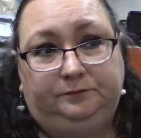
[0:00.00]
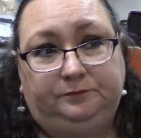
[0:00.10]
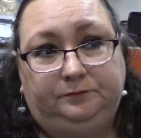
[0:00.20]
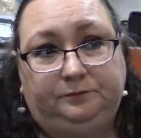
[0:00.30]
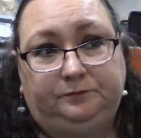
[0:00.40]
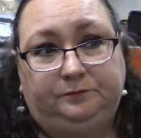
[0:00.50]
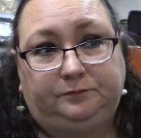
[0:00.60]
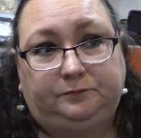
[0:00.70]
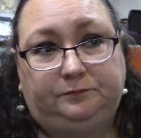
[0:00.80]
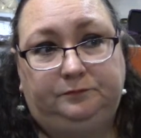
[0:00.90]

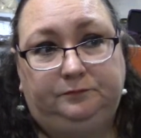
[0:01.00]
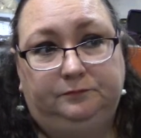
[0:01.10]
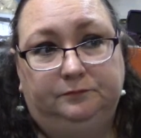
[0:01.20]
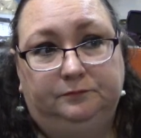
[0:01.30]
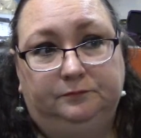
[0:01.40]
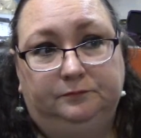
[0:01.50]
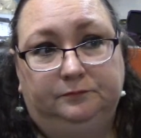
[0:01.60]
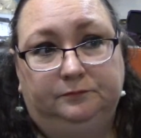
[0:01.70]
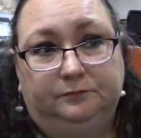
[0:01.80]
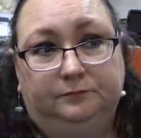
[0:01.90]

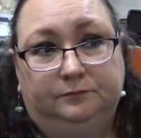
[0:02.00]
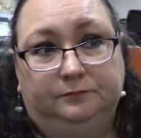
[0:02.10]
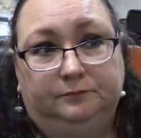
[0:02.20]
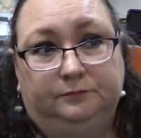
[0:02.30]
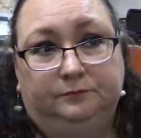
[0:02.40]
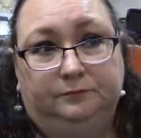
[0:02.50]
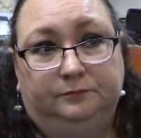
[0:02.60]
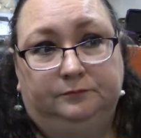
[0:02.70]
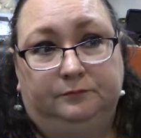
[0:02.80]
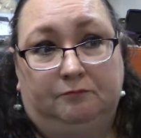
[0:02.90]

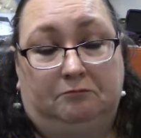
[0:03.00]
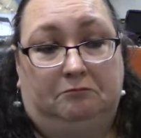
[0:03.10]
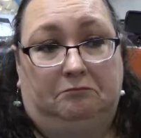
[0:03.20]
(silence)